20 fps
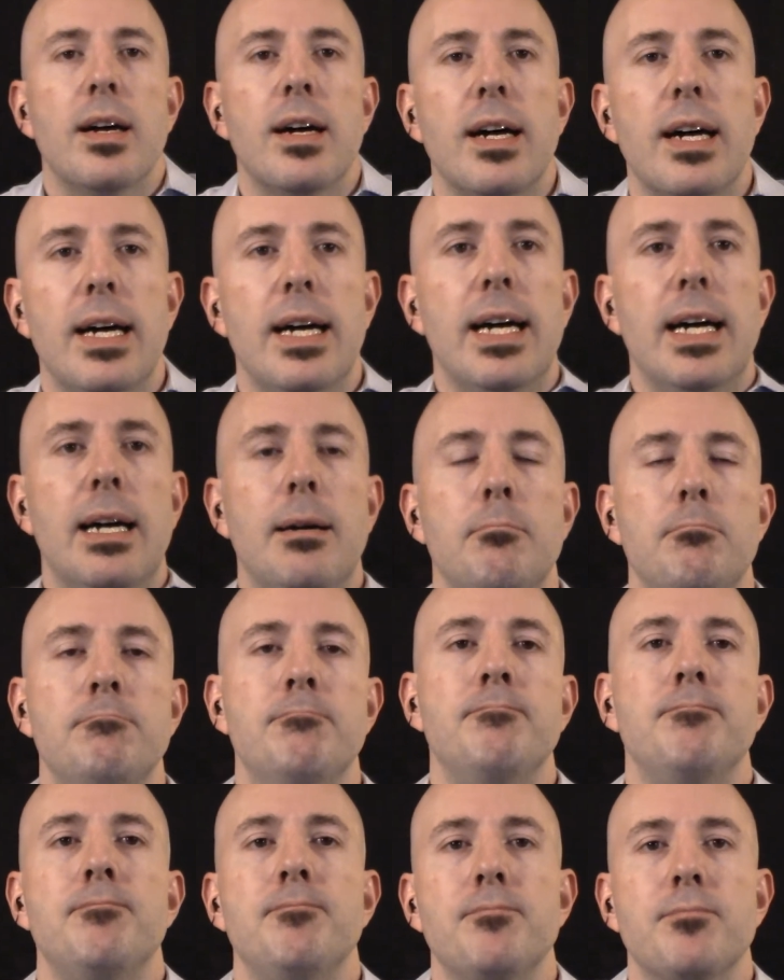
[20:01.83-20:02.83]
I
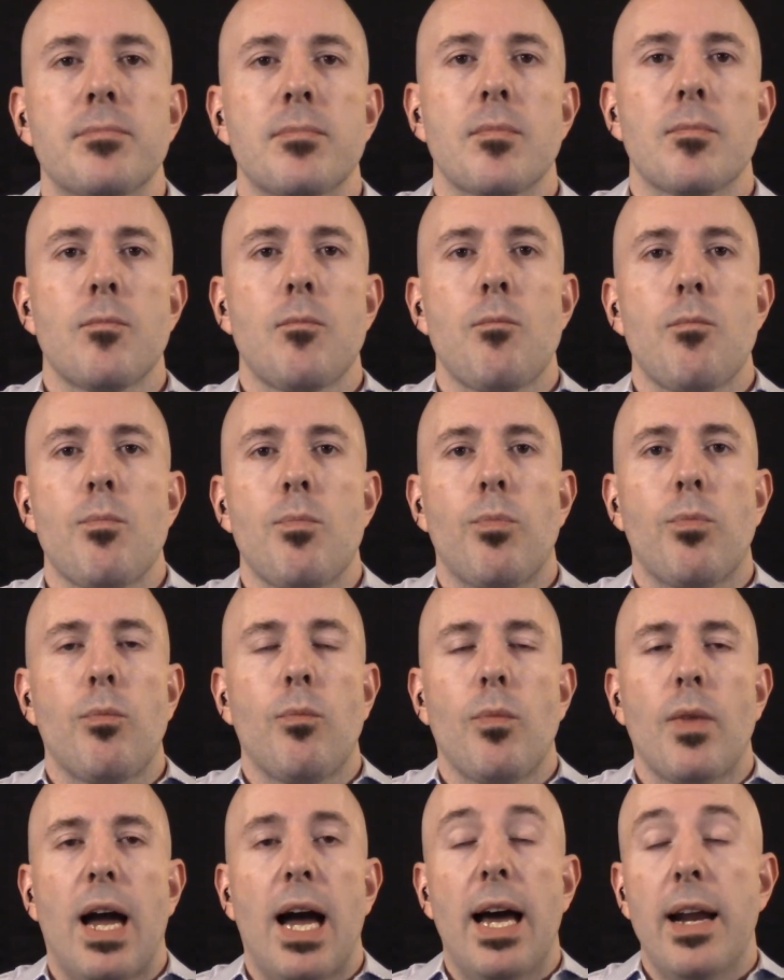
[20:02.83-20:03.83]

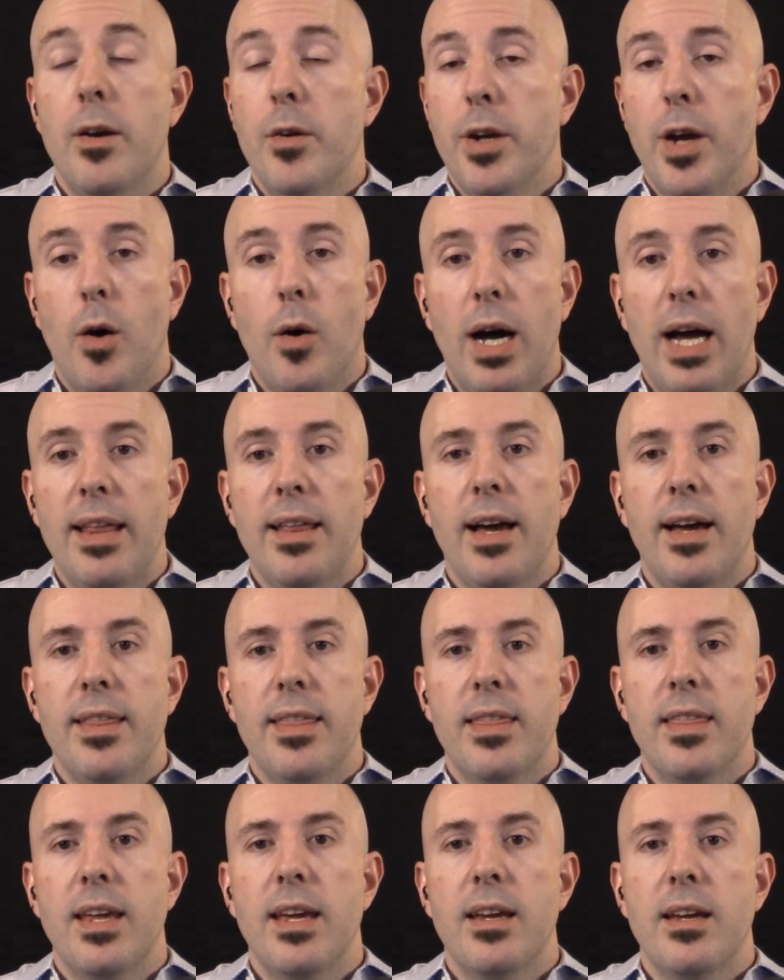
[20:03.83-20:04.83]
don't know. I
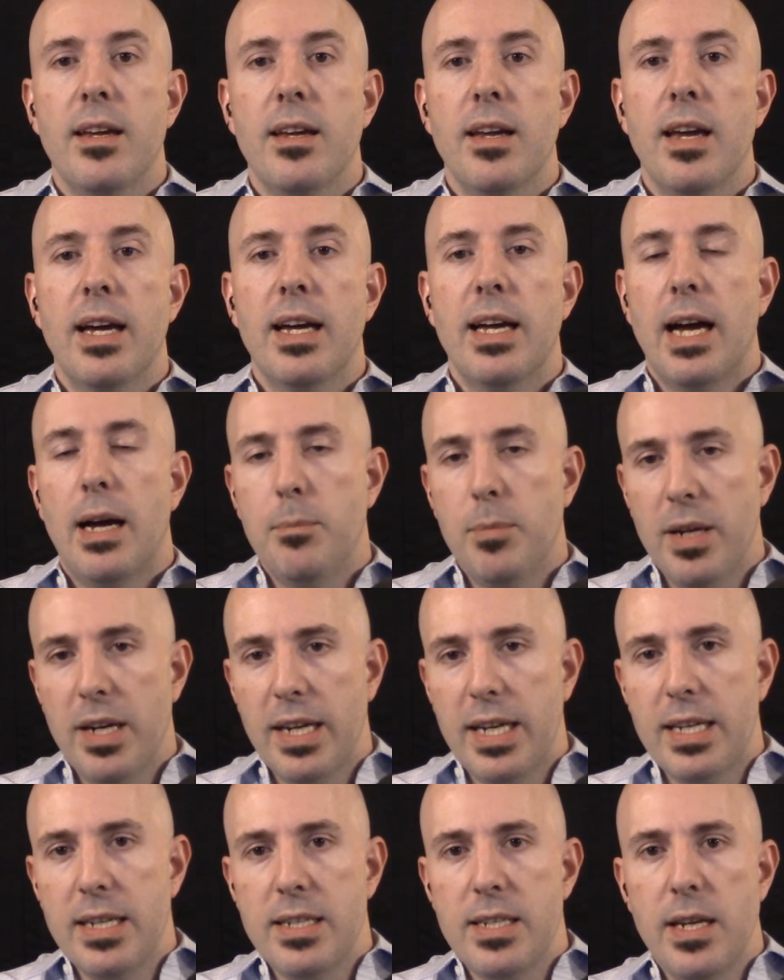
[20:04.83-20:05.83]
think I'm going to
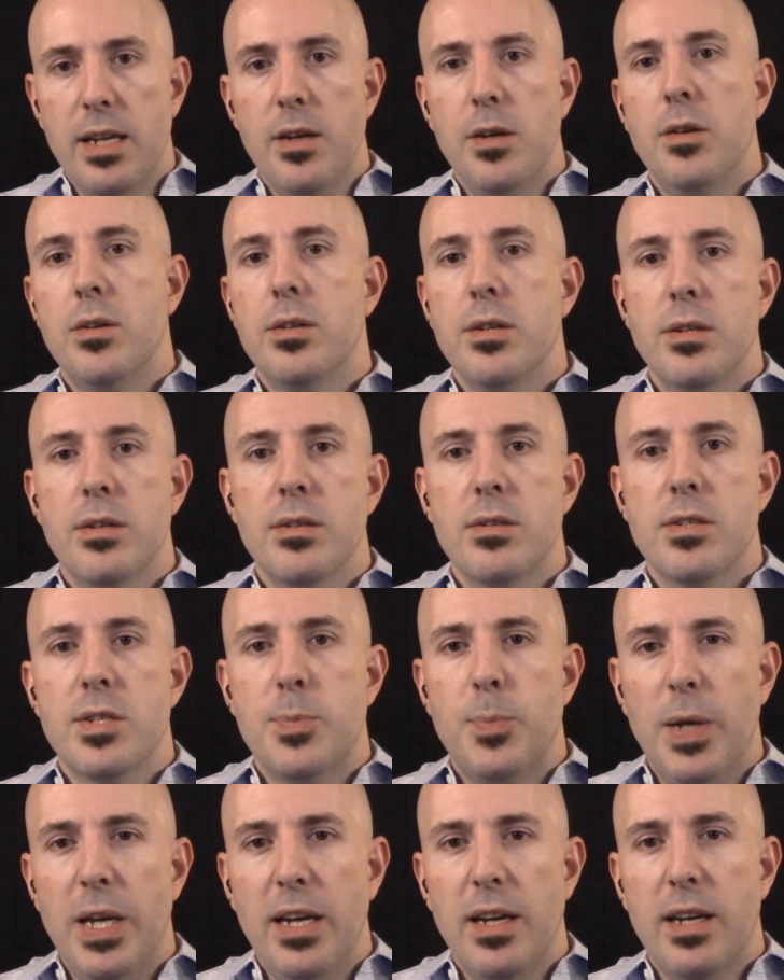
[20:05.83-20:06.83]
continue to
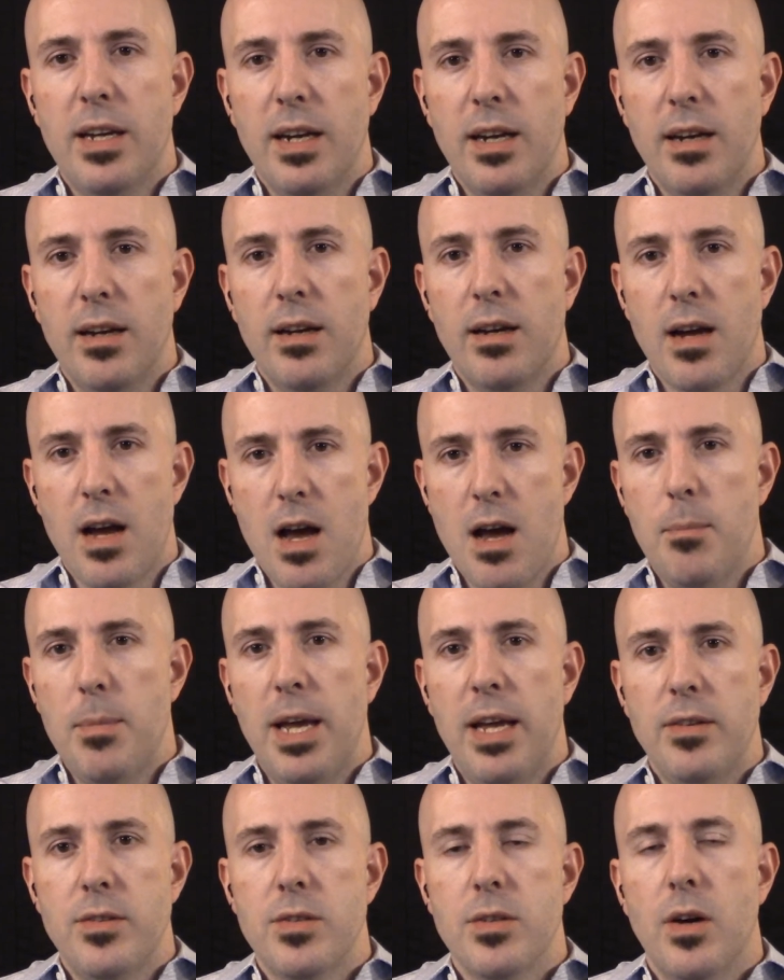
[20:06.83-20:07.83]
speak and
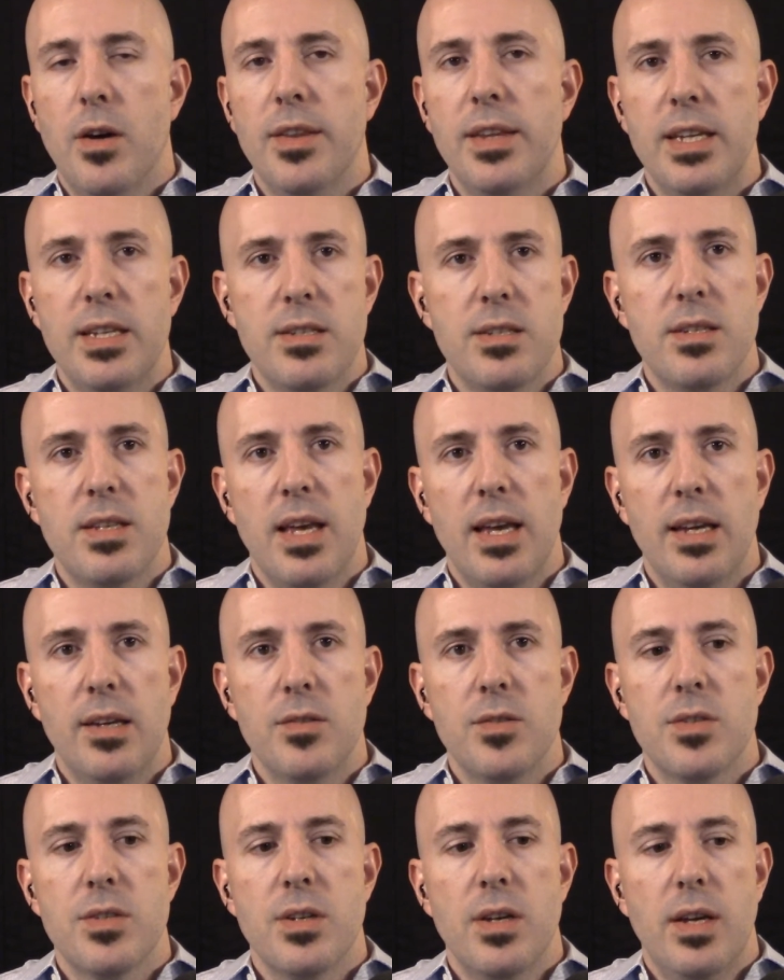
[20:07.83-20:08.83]
comment on these
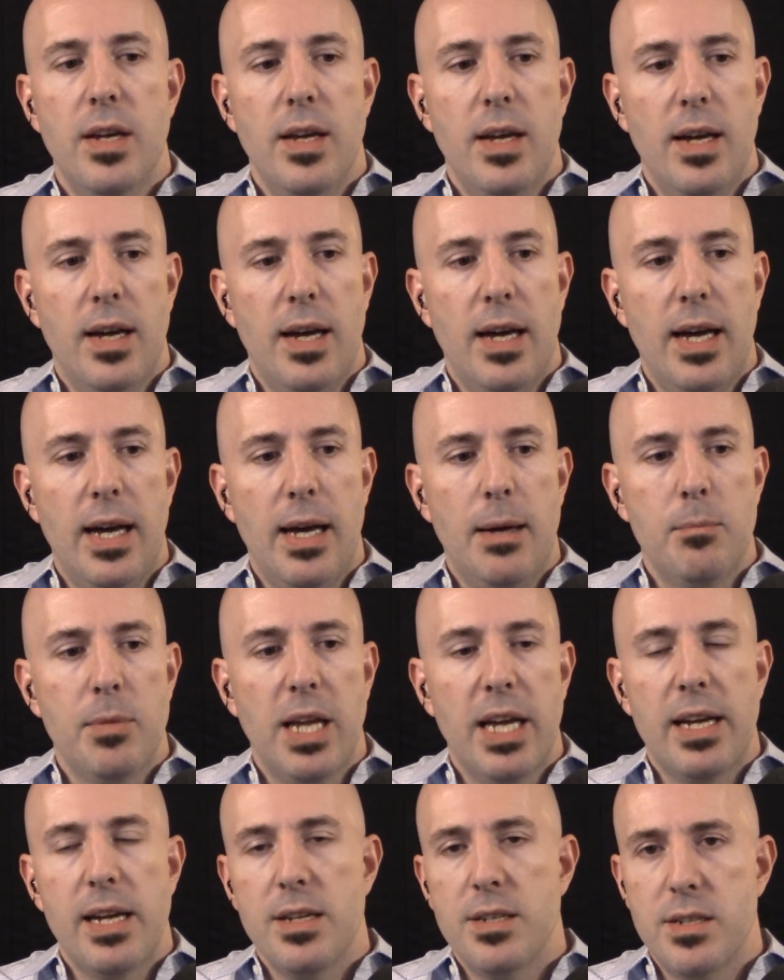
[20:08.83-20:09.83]
things.
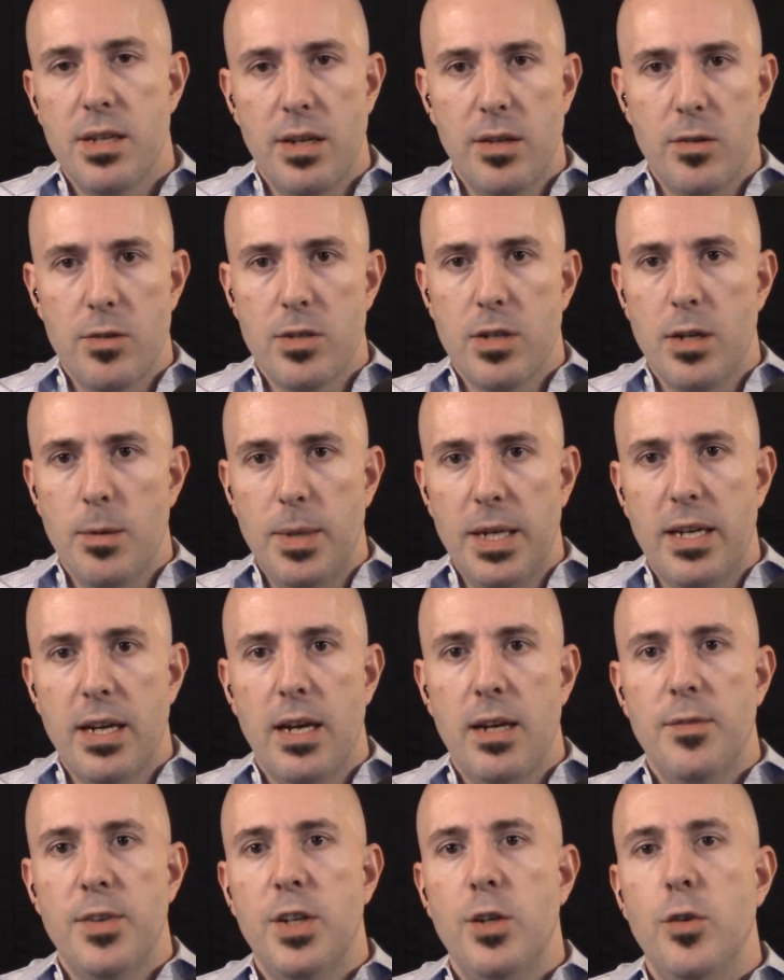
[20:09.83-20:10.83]
Like I said, there's going to be
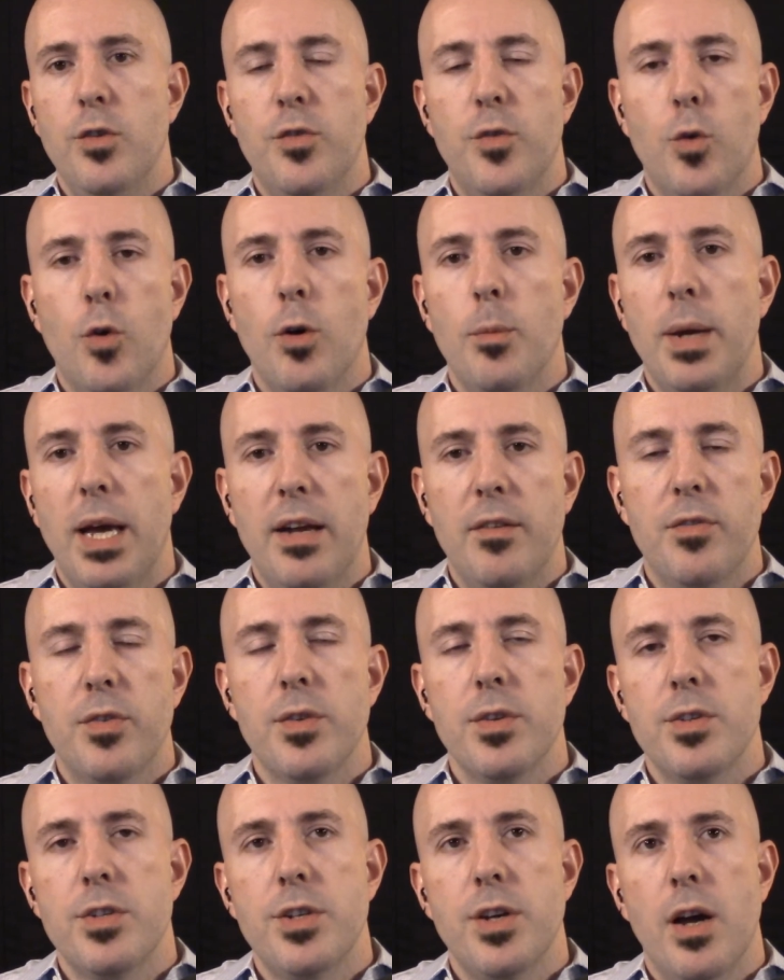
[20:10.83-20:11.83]
kind of a new format for
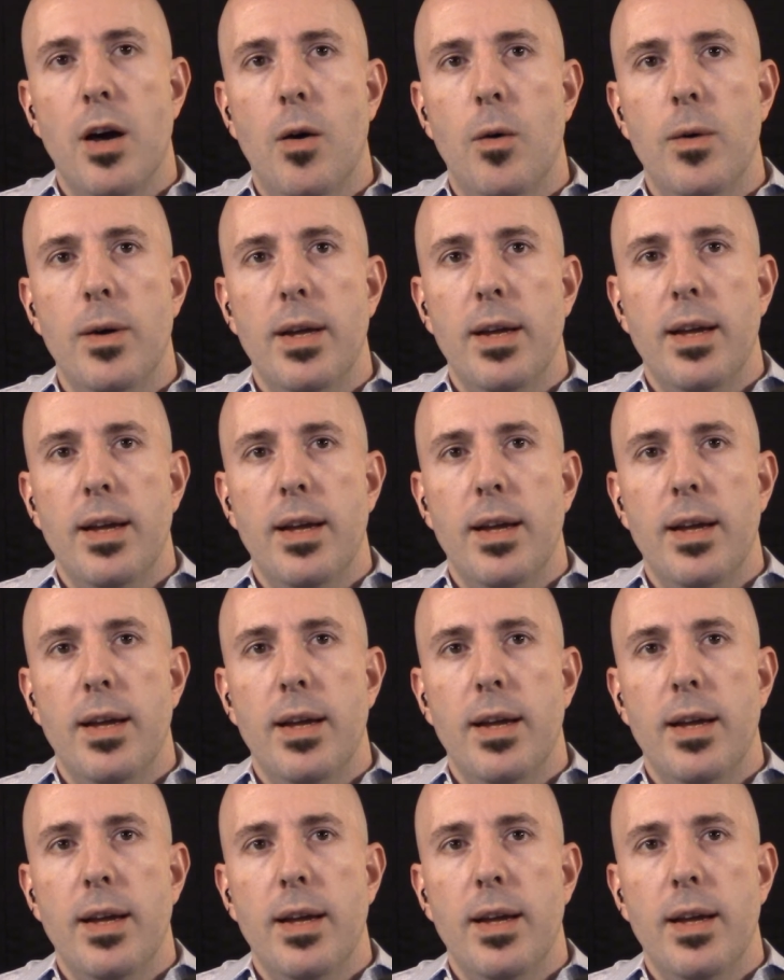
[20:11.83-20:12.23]
the show.